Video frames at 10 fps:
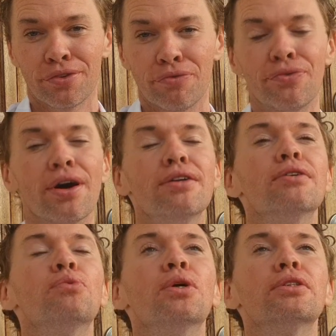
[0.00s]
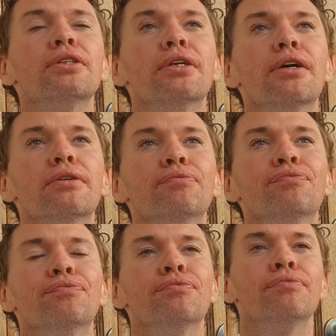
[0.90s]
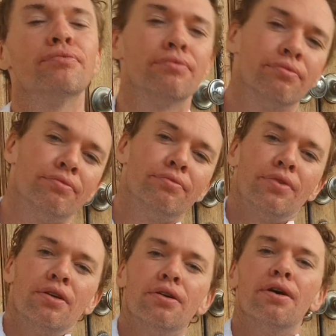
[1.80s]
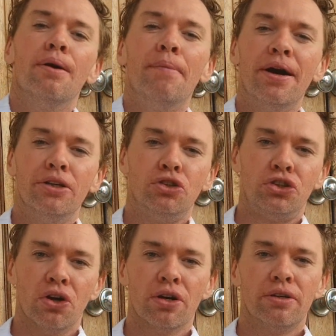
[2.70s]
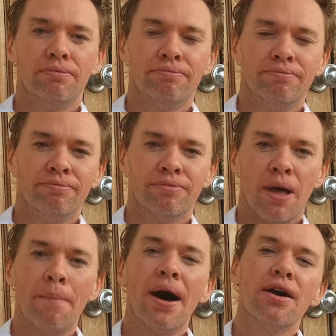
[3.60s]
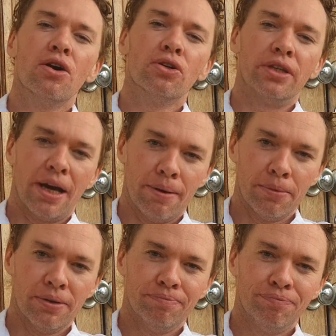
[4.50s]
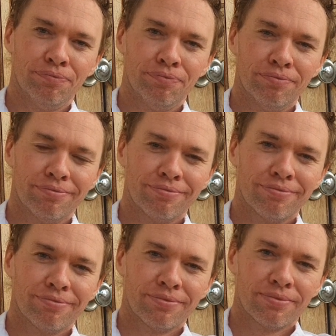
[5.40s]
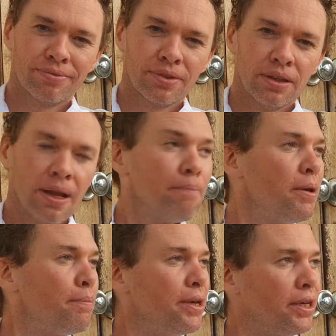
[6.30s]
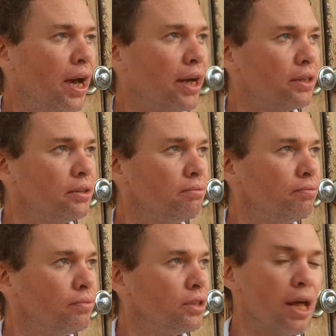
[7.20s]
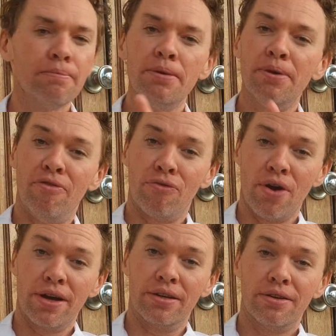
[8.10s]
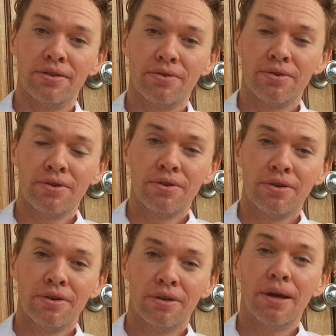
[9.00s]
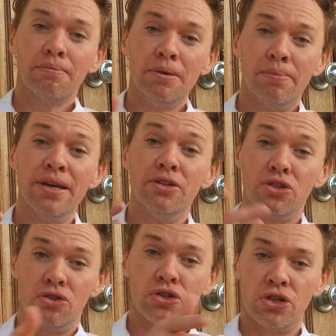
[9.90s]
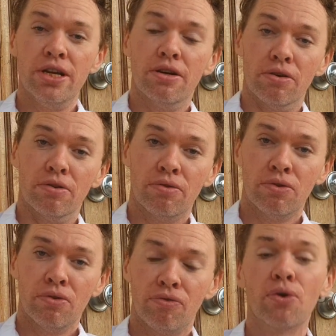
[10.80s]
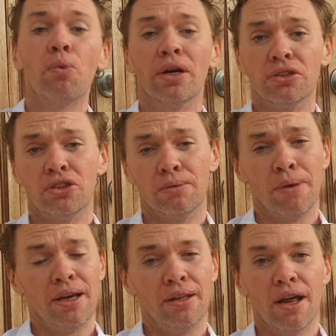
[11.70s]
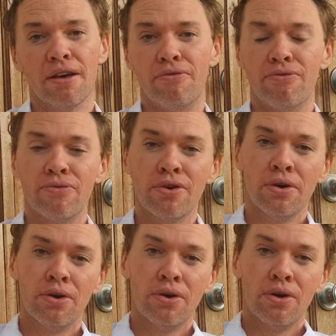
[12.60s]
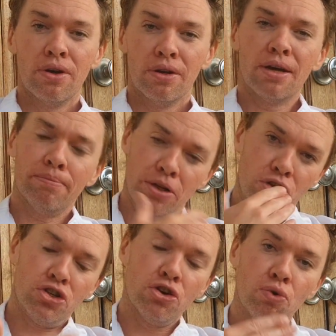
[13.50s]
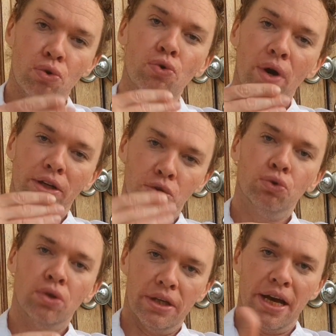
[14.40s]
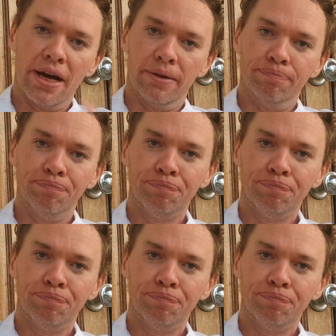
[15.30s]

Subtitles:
Find it once again. Am I in shot? Am I on camera? Let me be candid. Let me be frank. Let me be sincere for once in my life. Let me show who I truly am.